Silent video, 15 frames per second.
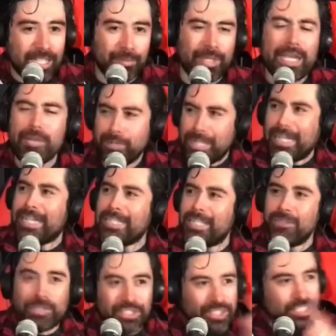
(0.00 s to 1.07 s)
I'm like, hey, what are you guys
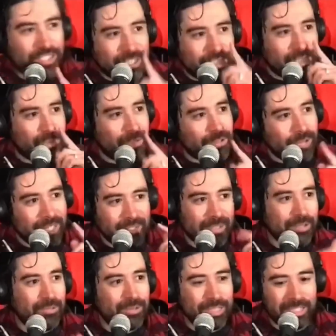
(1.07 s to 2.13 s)
doing?
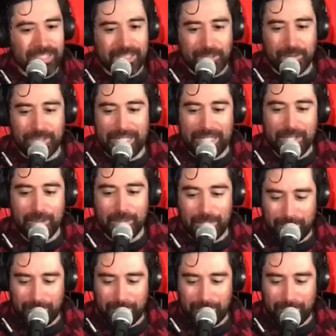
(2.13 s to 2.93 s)
I'm internet.